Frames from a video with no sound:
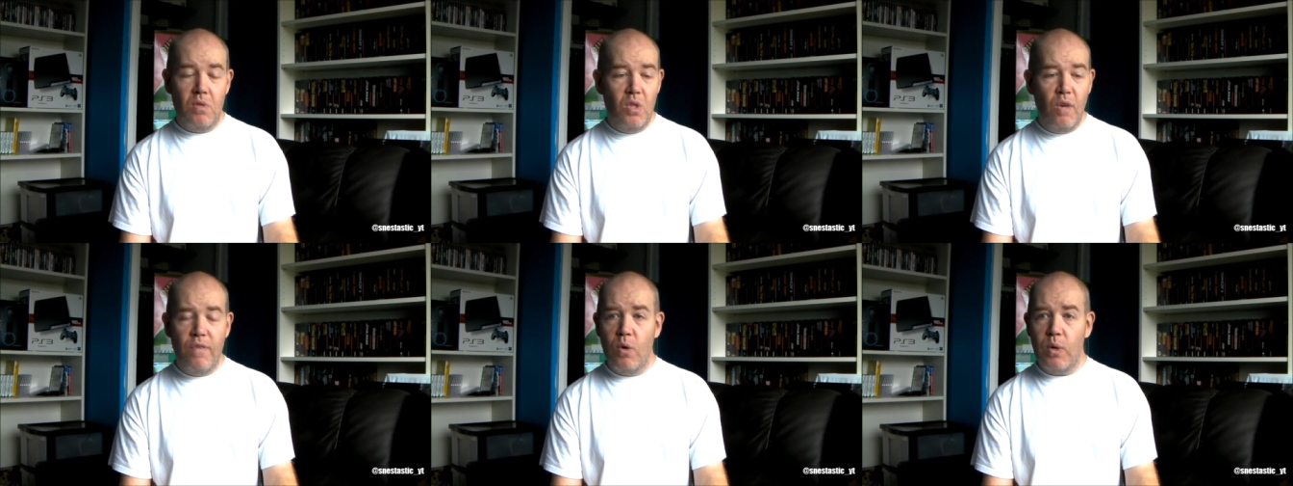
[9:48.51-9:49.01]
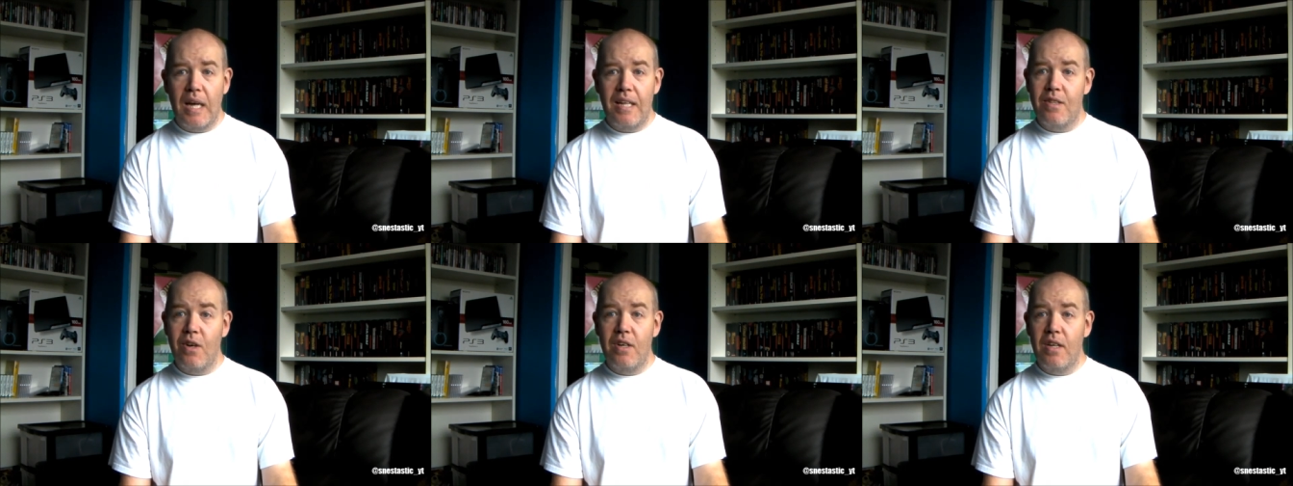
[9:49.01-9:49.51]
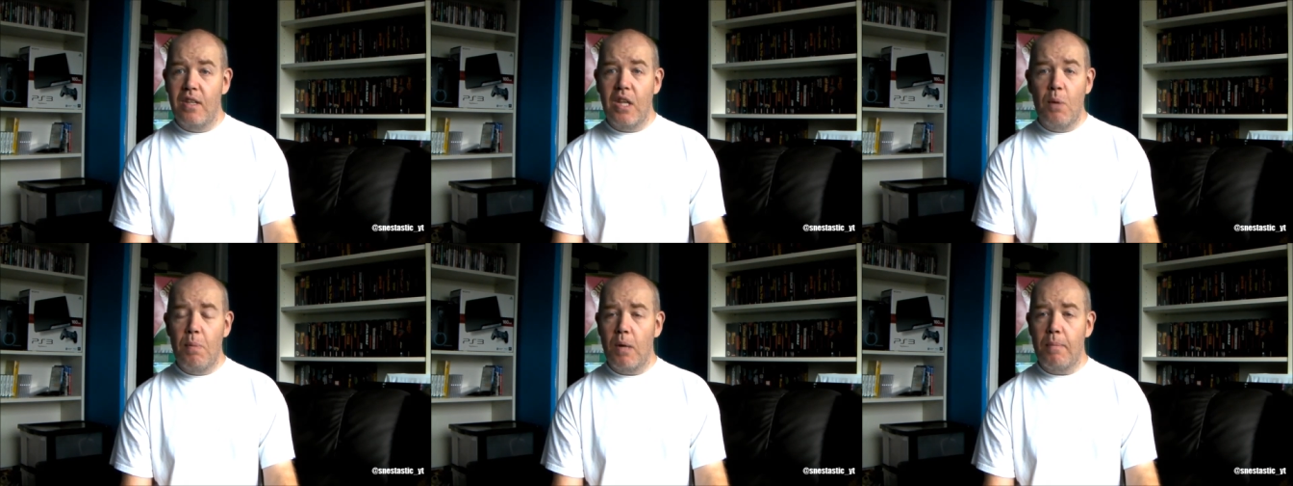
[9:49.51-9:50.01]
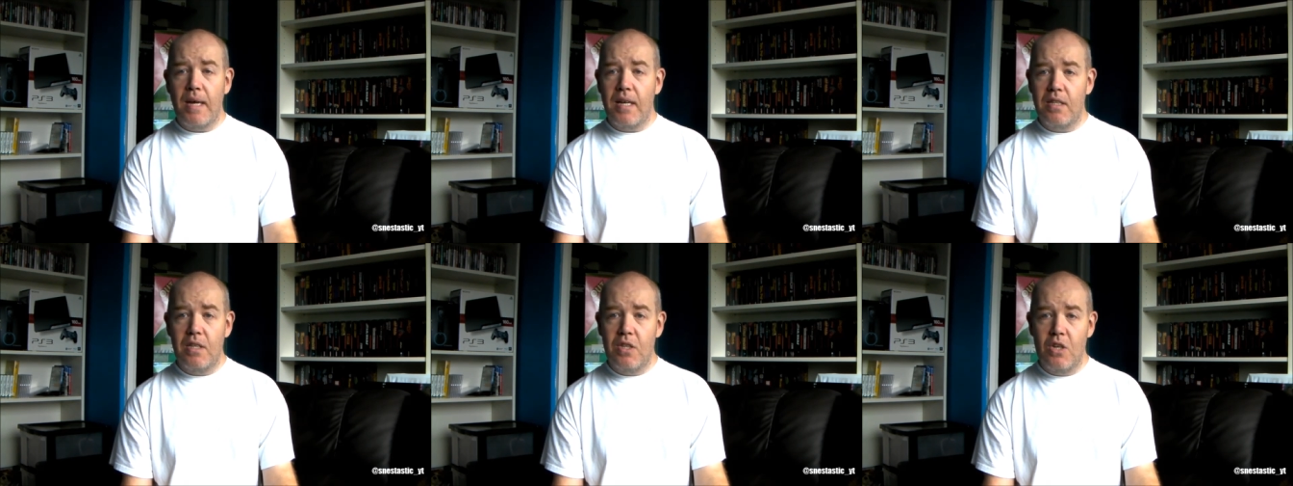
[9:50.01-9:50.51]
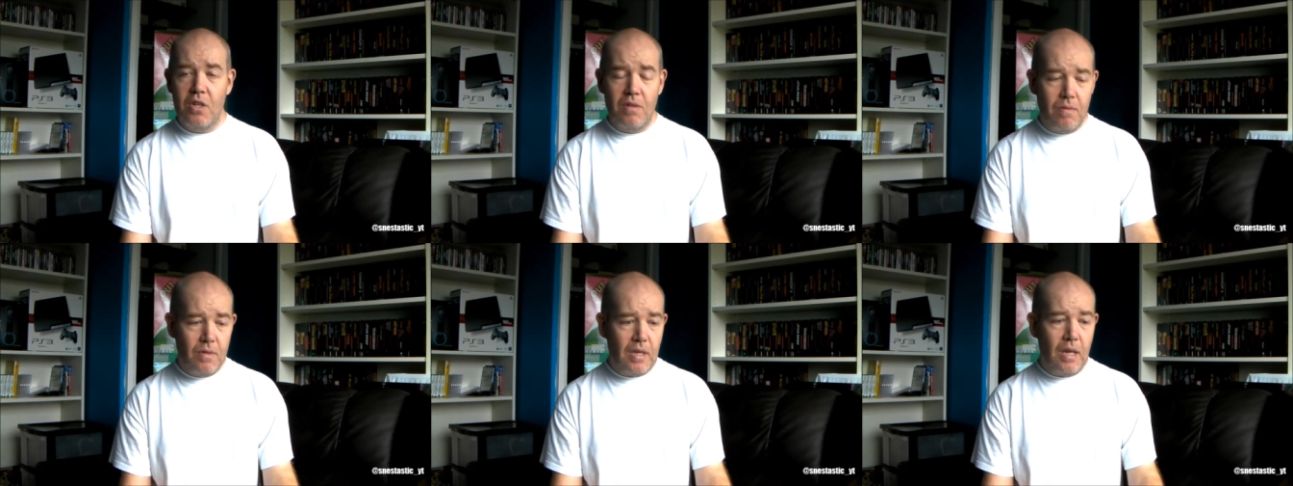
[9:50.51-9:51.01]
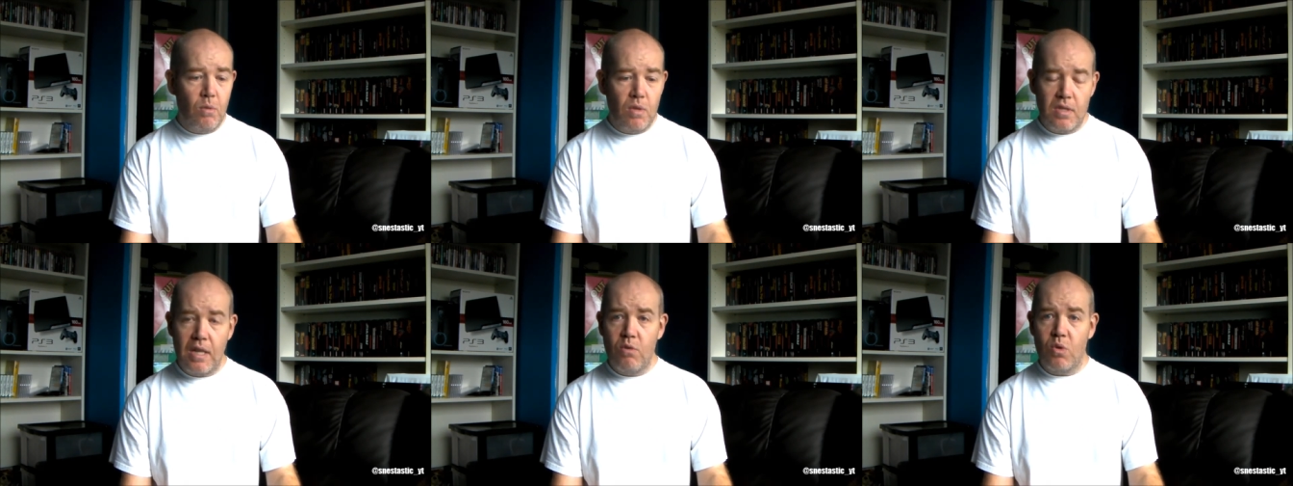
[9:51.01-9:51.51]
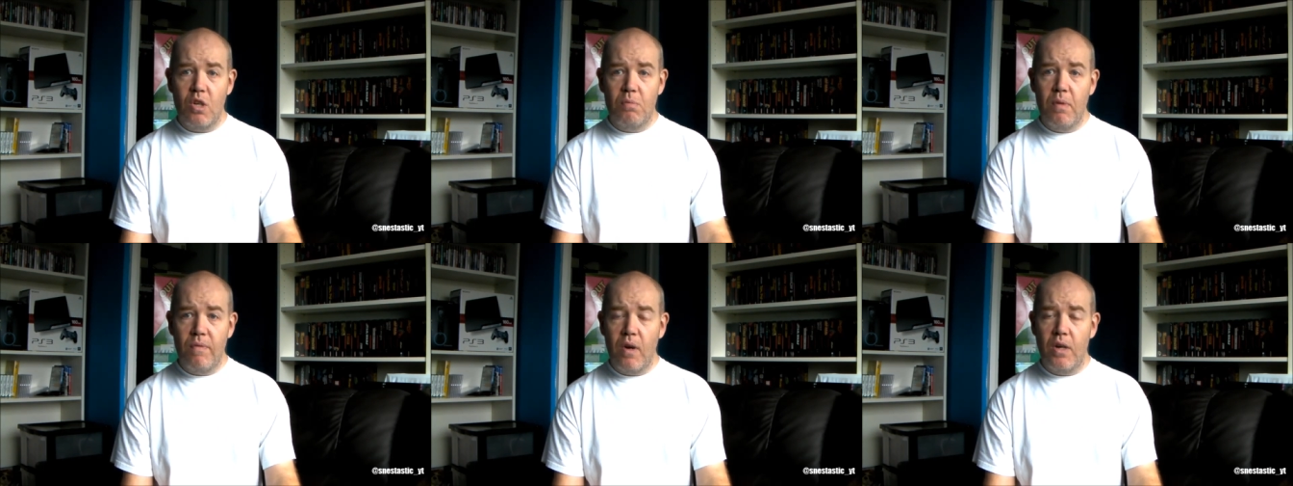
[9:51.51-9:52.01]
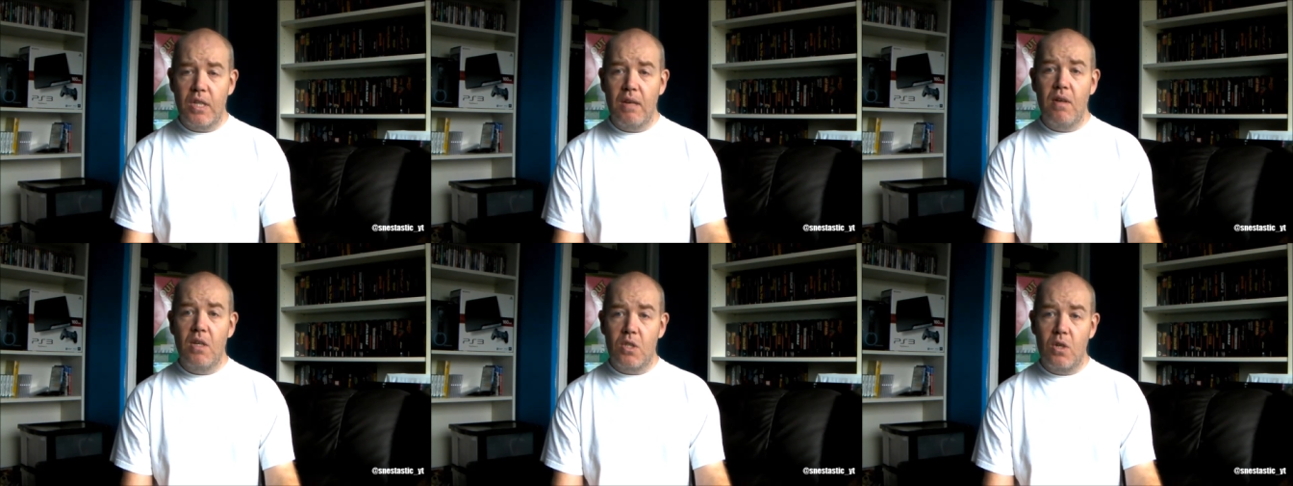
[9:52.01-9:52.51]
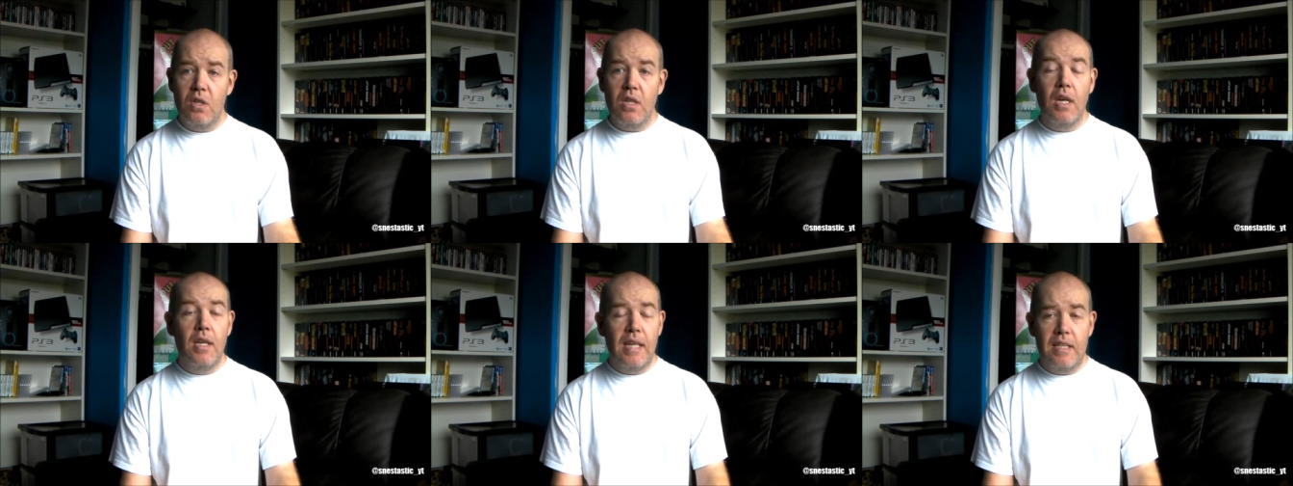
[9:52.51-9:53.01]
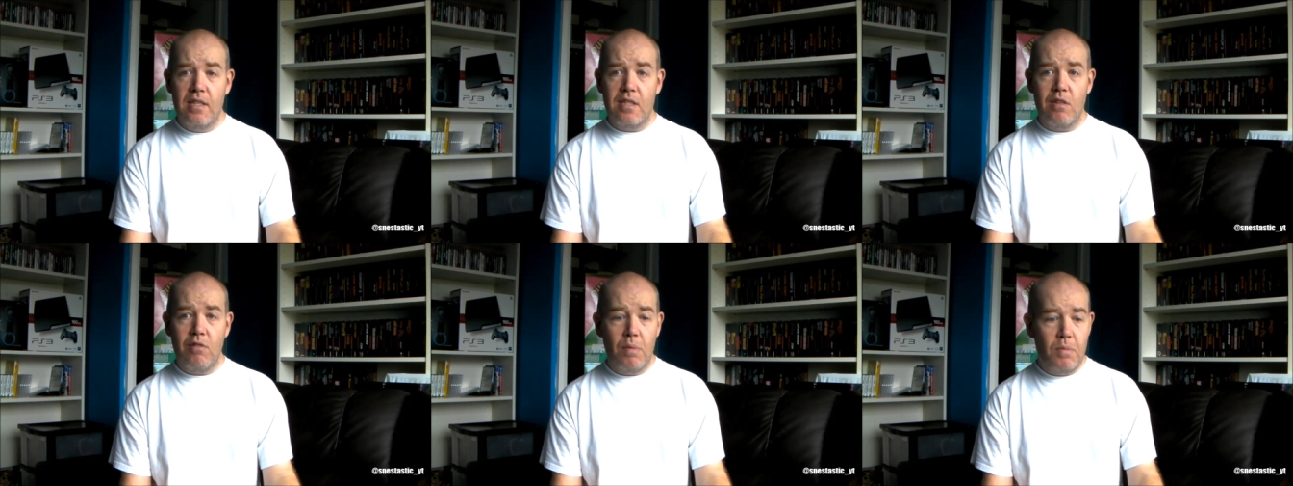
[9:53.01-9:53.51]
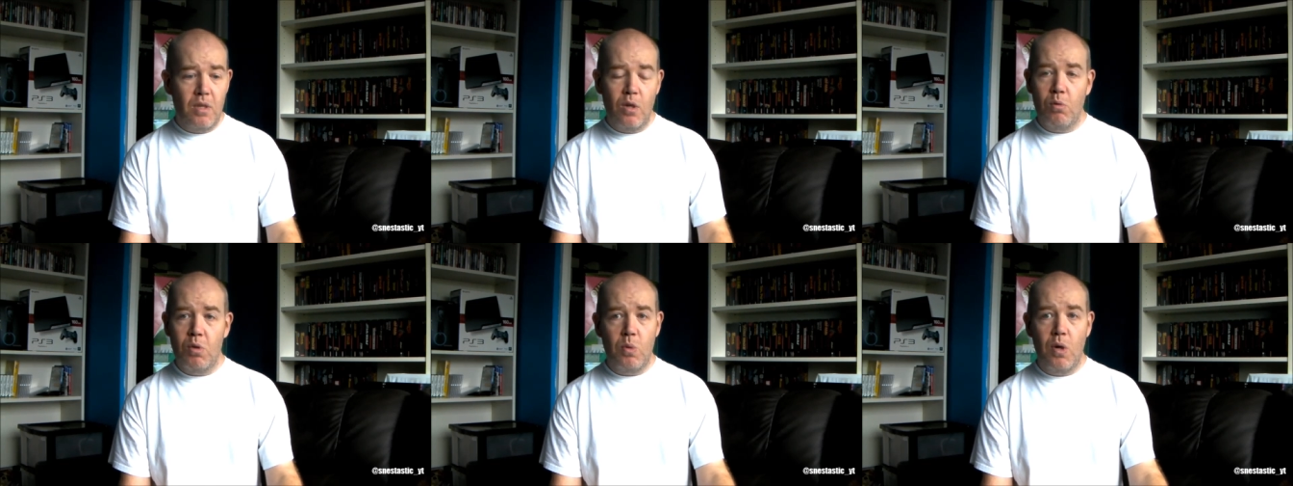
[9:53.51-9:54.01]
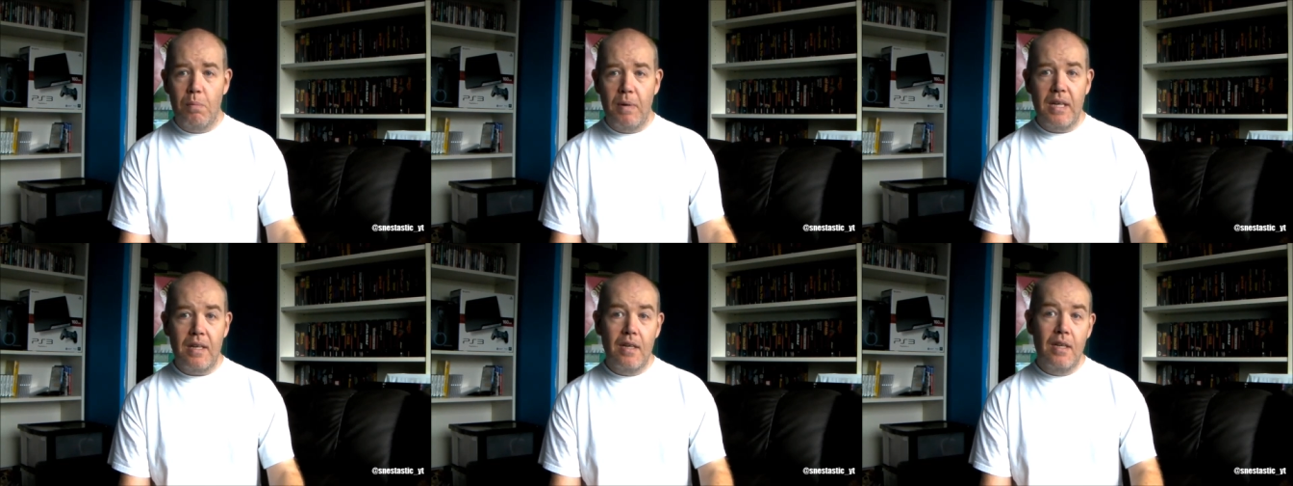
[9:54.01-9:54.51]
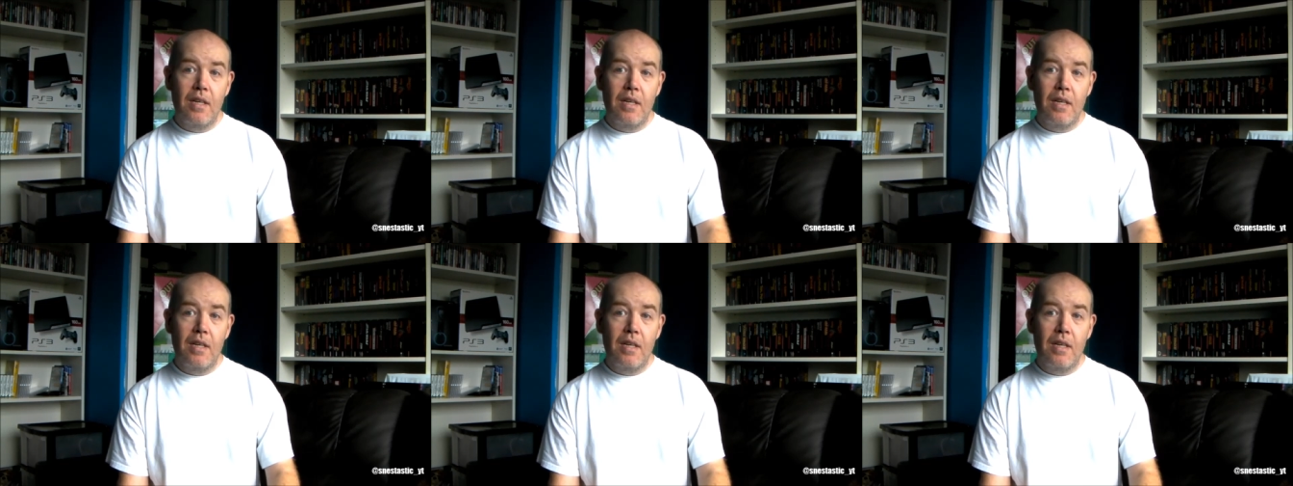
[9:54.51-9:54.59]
Nothing will get done, and nobody will make a decision. So the central government idea is good. Yes, it's corrupt. It always will be.